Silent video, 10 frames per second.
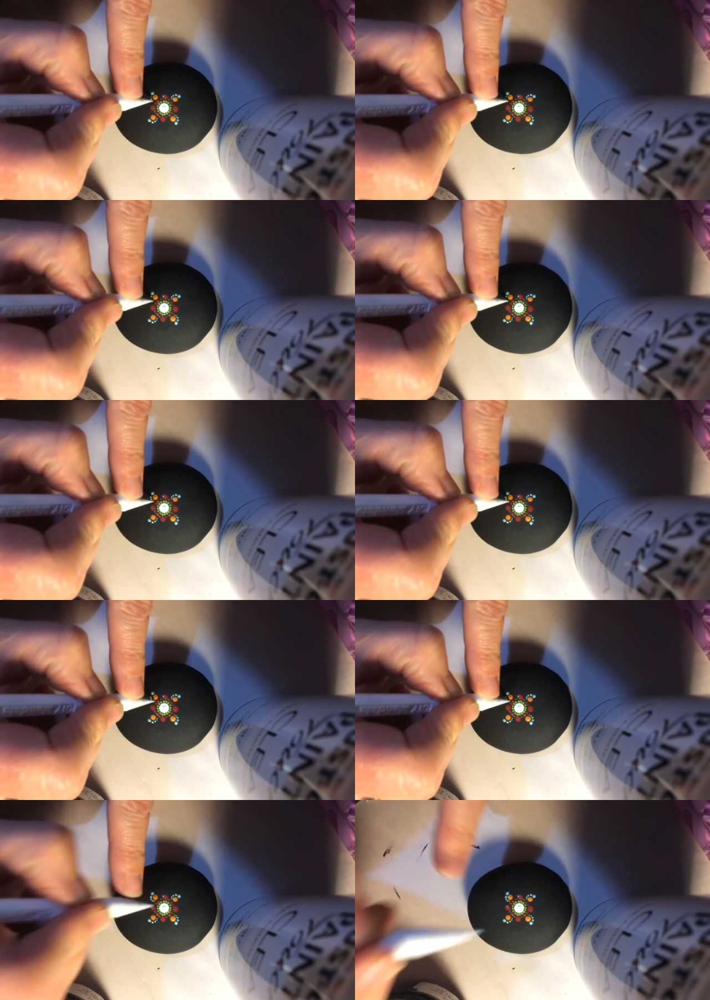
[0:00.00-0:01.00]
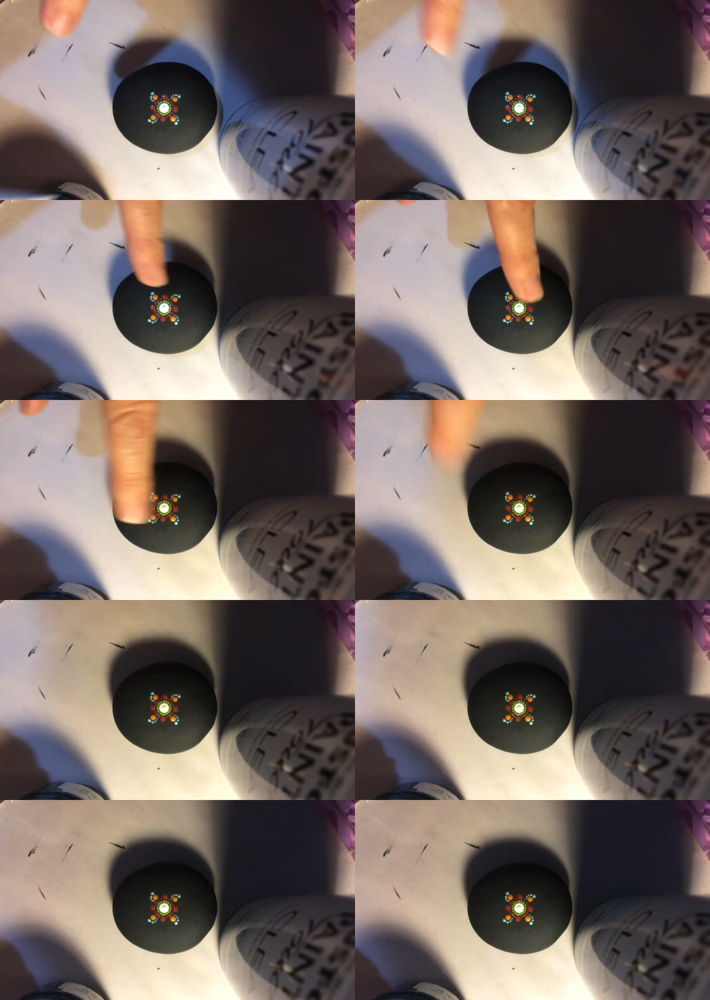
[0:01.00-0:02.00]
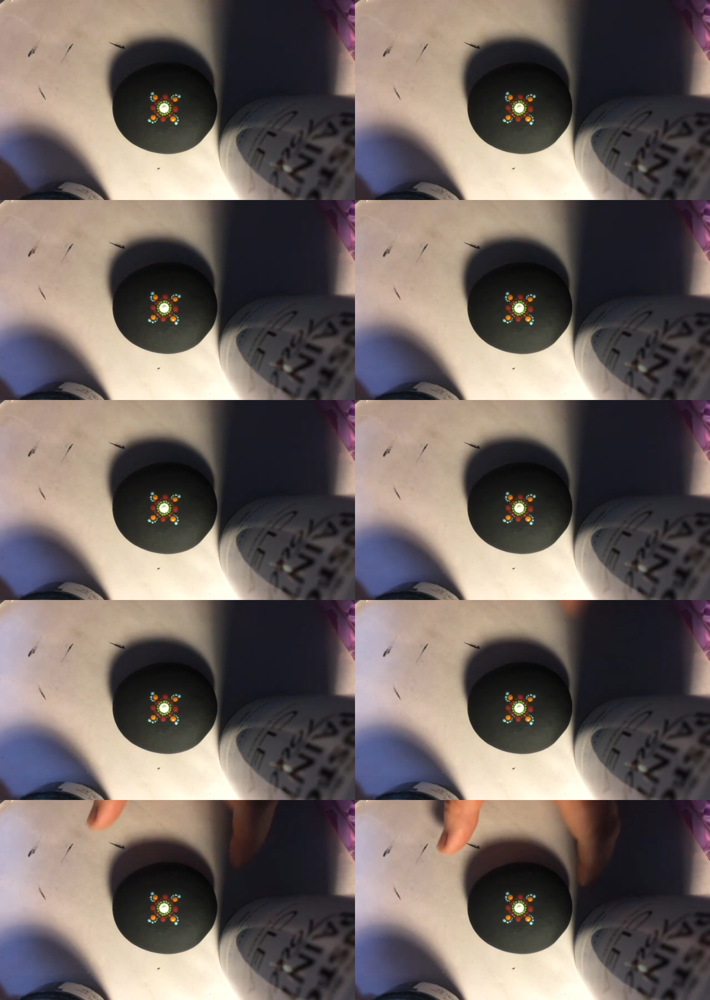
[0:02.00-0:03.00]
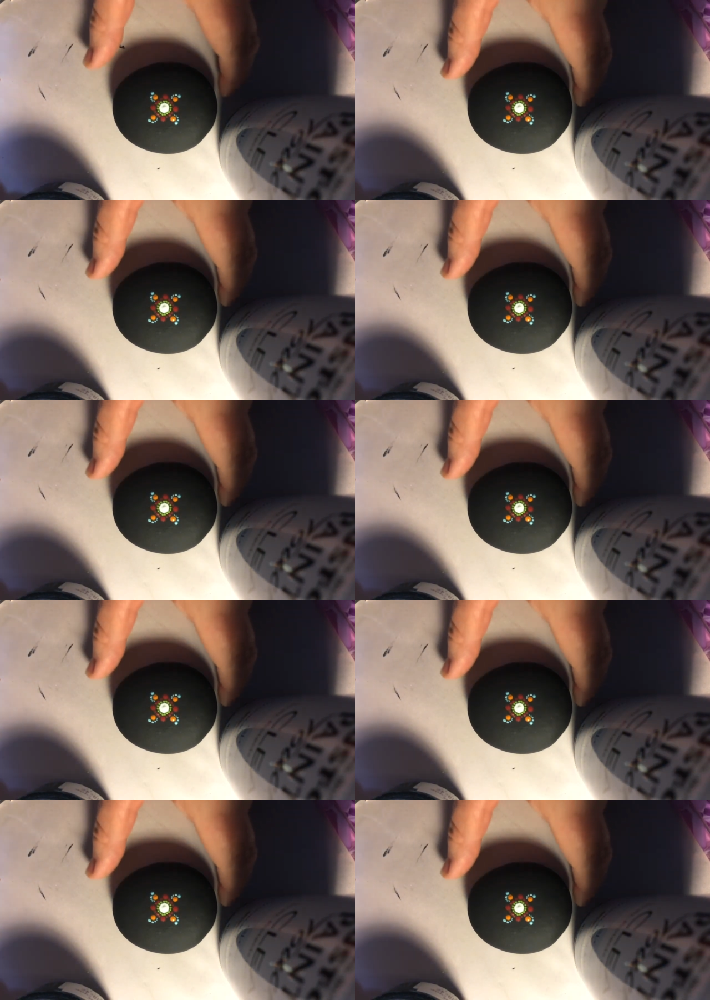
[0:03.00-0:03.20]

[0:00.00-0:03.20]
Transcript: No face is visible, so there are no lips to read.